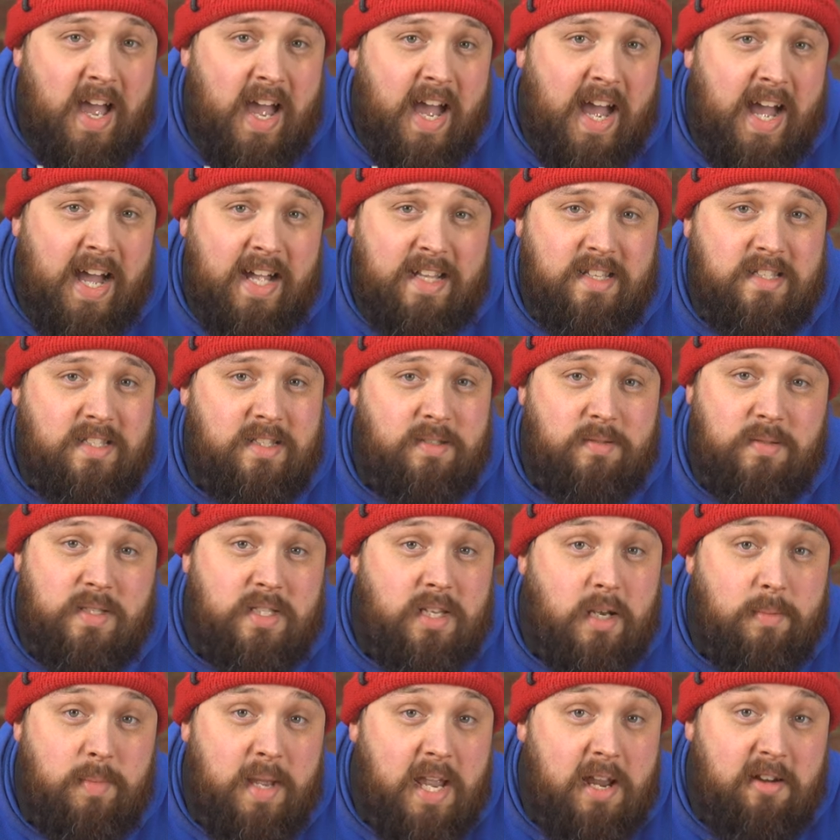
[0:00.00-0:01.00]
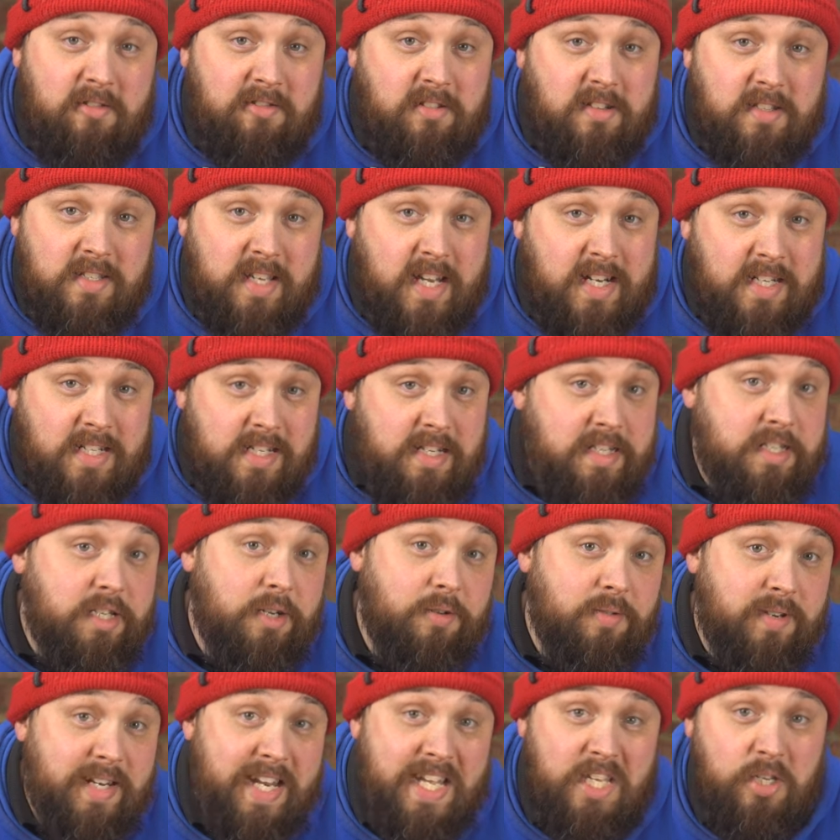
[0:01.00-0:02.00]
And some areas actually
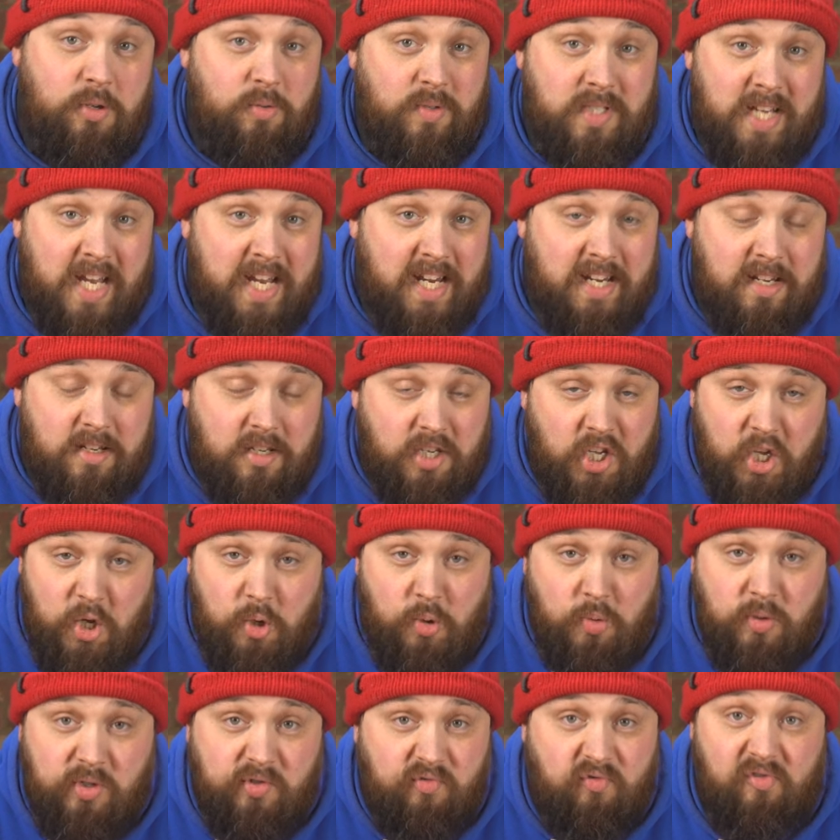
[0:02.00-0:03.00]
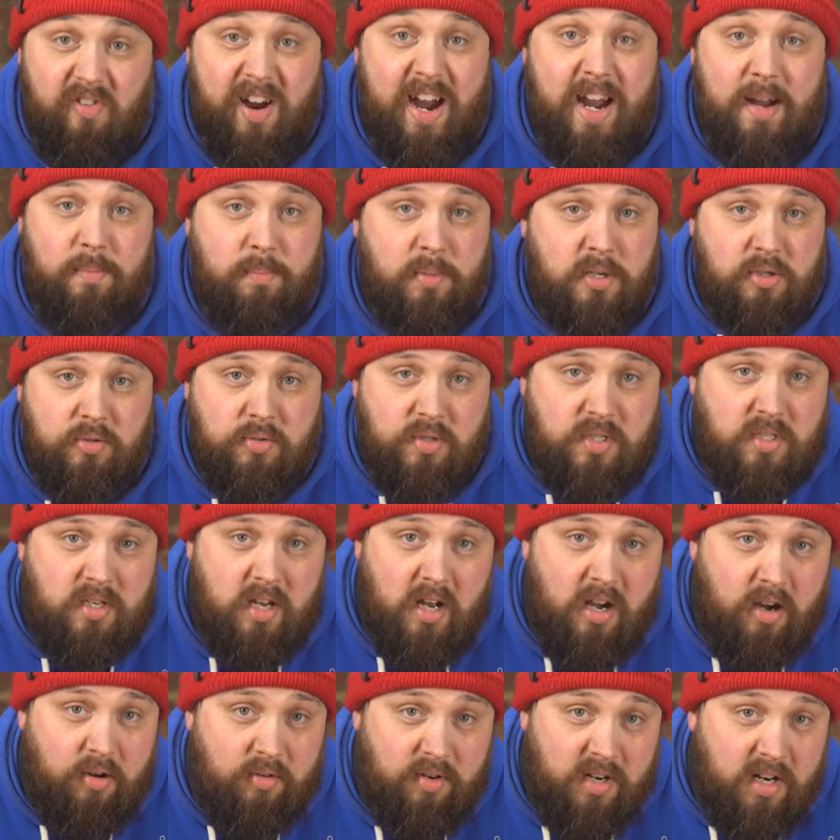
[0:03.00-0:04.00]
don't let you take huge Rambo
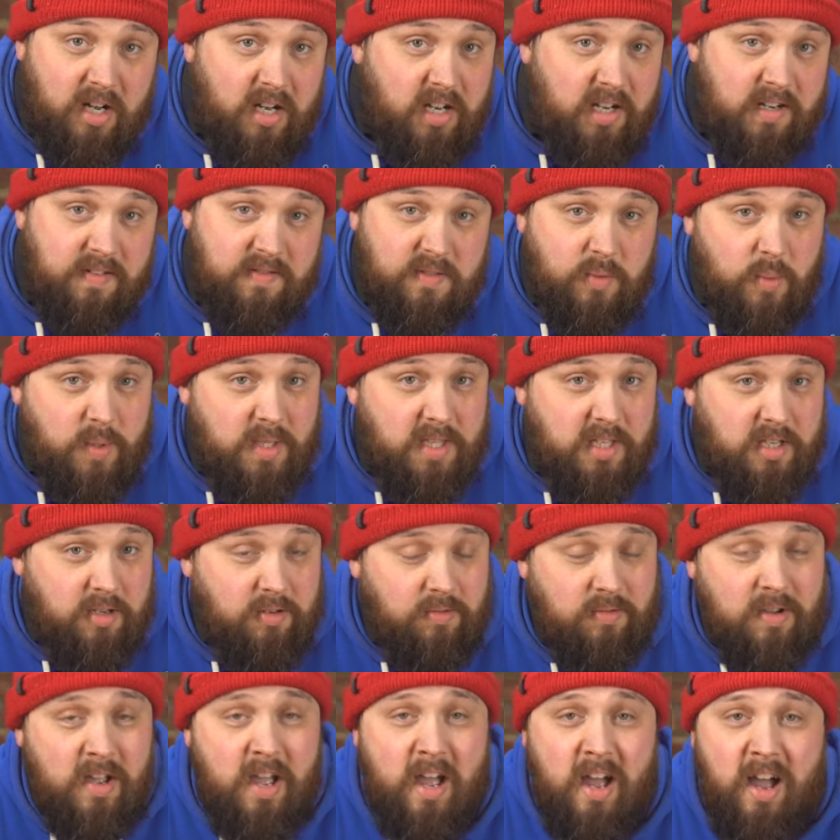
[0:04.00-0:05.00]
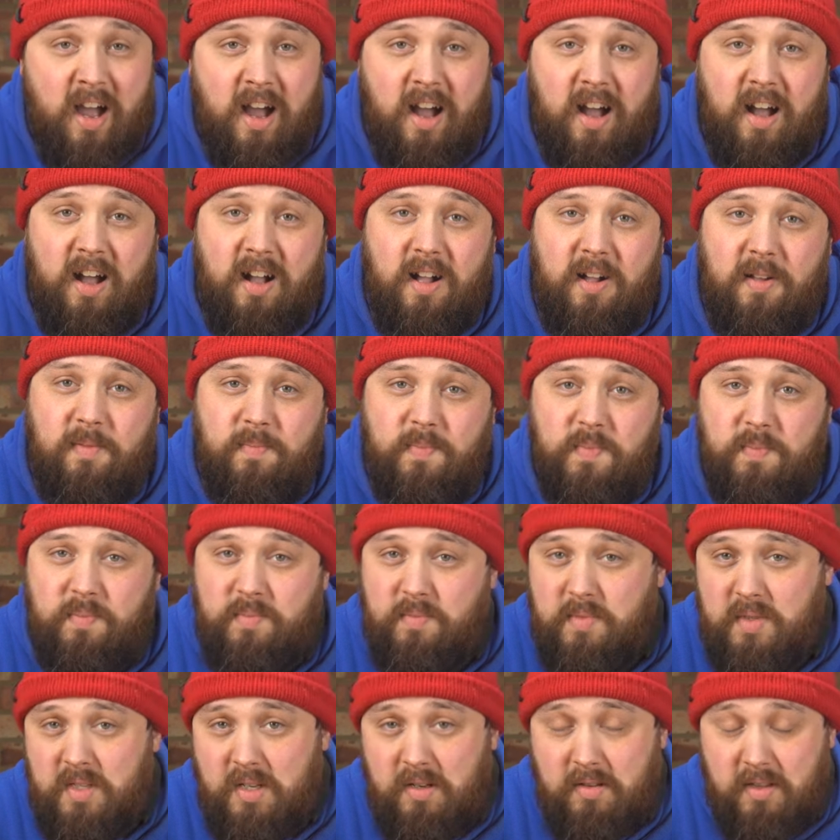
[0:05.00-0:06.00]
style knives with you,
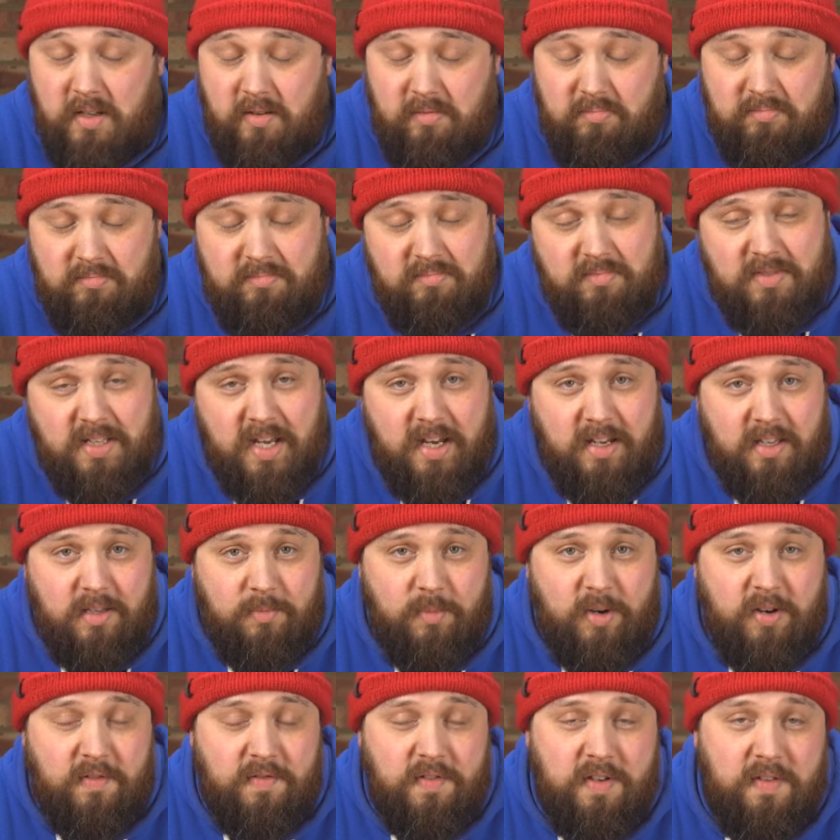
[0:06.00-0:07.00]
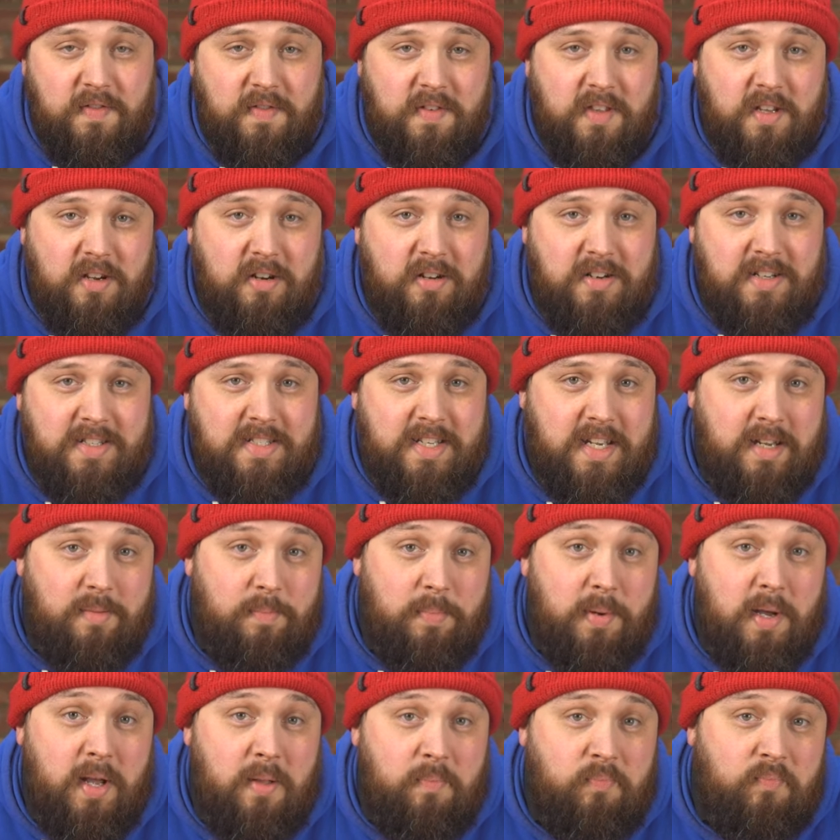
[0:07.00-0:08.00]
so they'll take them off you for the holiday,
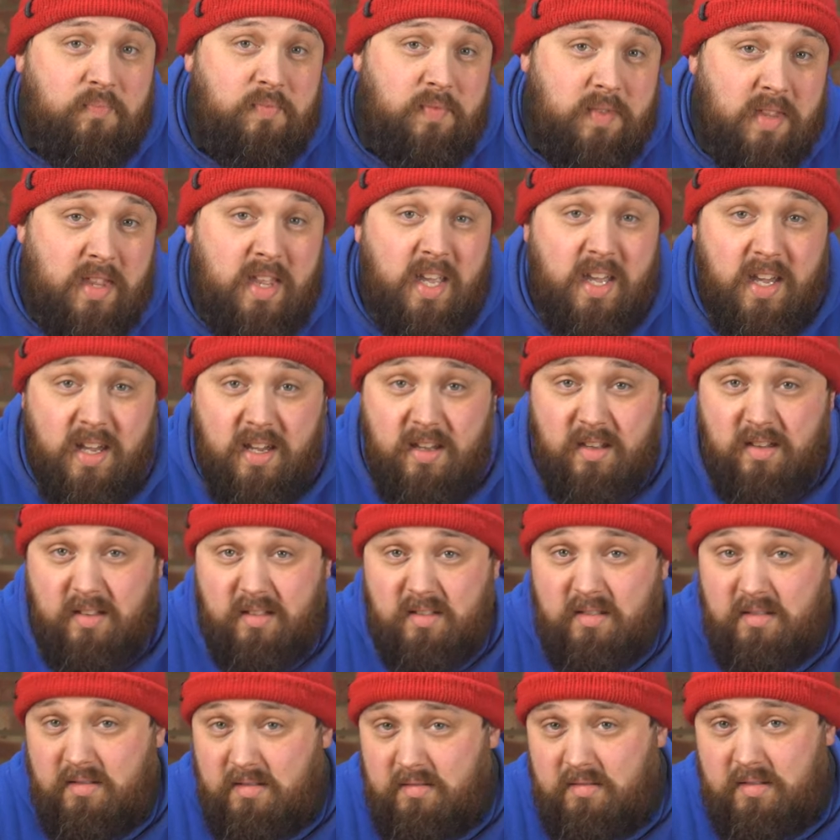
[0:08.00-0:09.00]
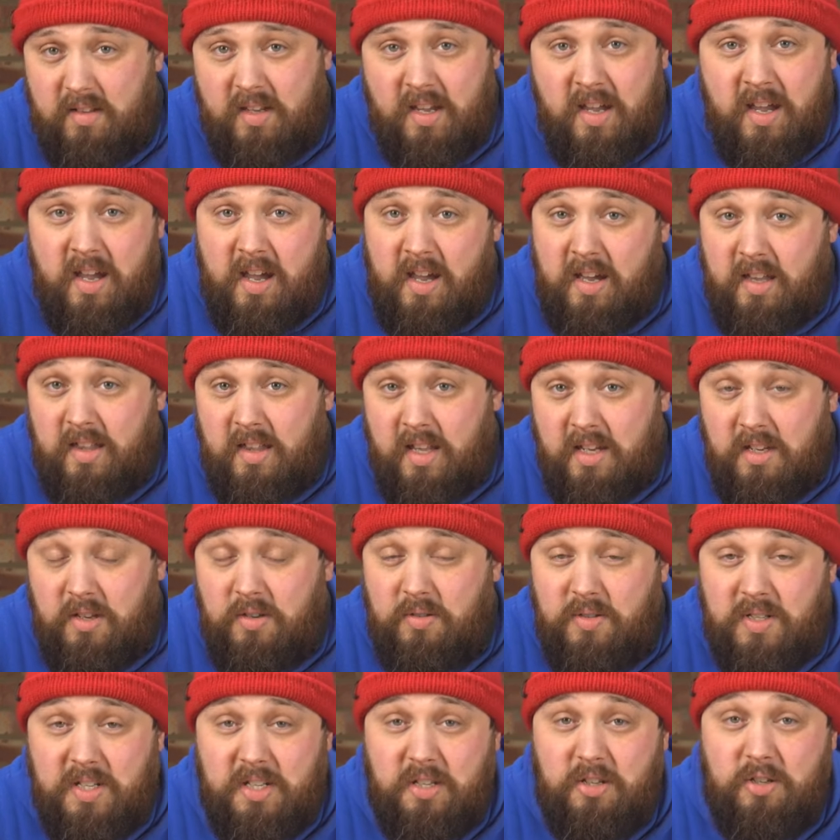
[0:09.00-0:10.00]
but they're
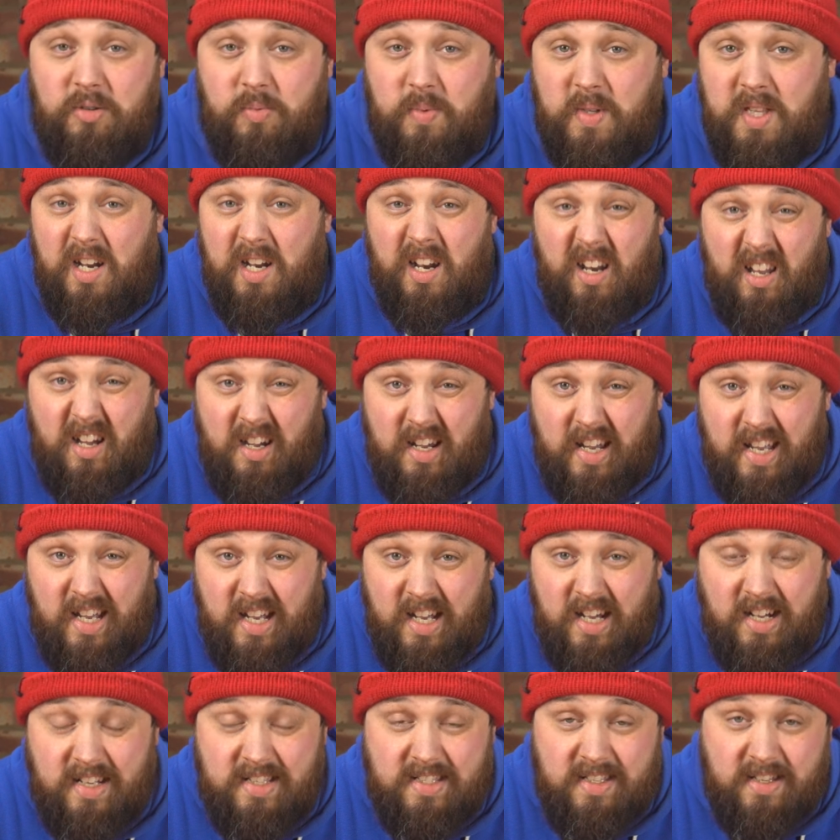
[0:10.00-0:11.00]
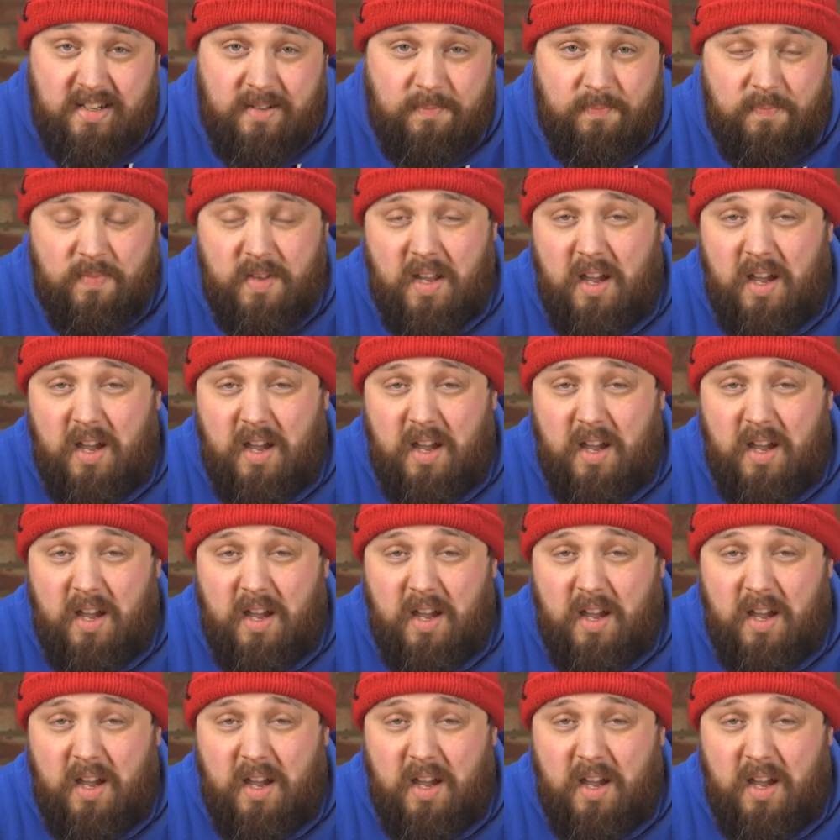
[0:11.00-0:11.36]
usually good line cutter.